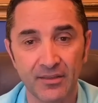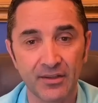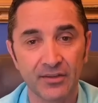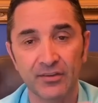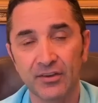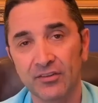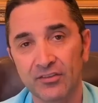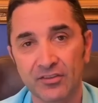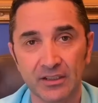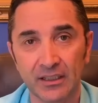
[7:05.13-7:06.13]
this
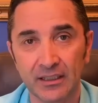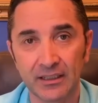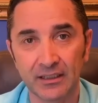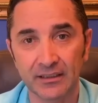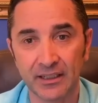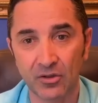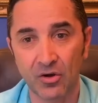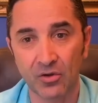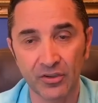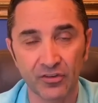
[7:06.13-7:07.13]
is, can you
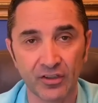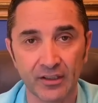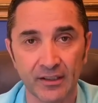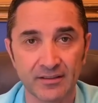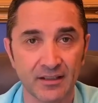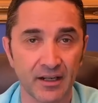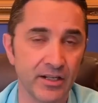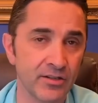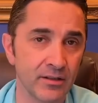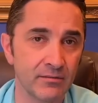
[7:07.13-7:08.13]
call this an
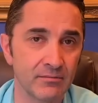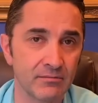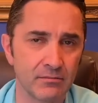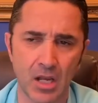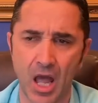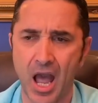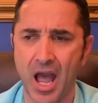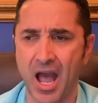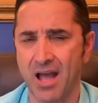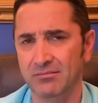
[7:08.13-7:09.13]
escalation?
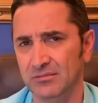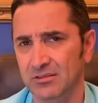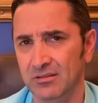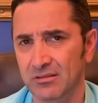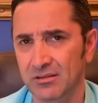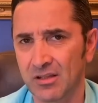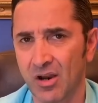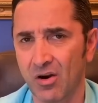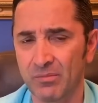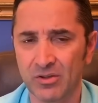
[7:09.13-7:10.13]
Nah,
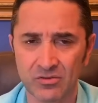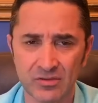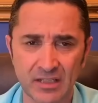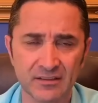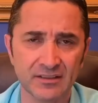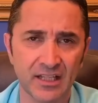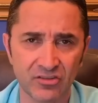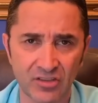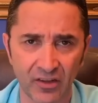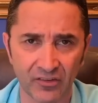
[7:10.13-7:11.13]
no, because United
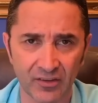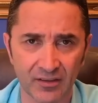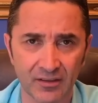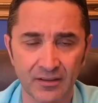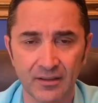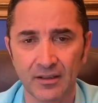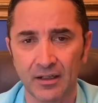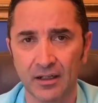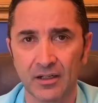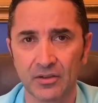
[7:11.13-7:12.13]
States does it.
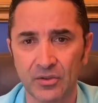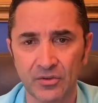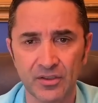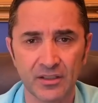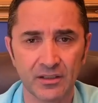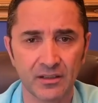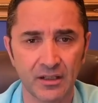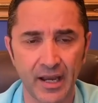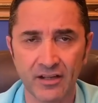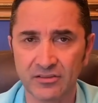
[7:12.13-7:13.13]
Do you think
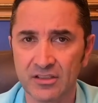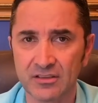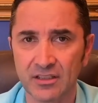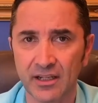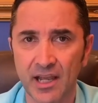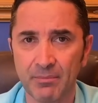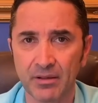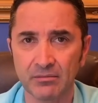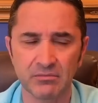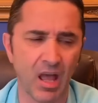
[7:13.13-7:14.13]
accidents can
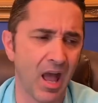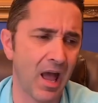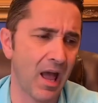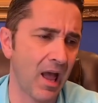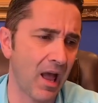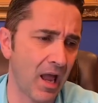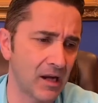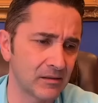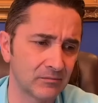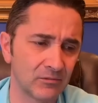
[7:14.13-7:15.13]
happen? Nah.
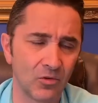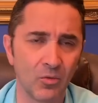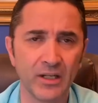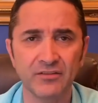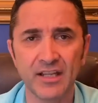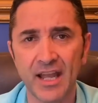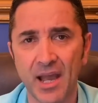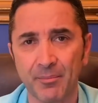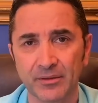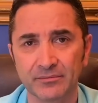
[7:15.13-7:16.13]
What if they
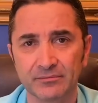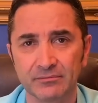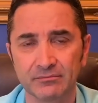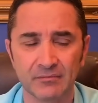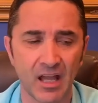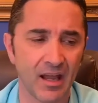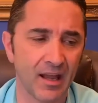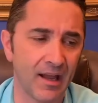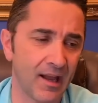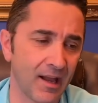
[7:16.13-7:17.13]
happen?
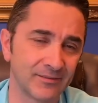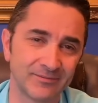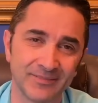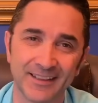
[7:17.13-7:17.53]
Nah.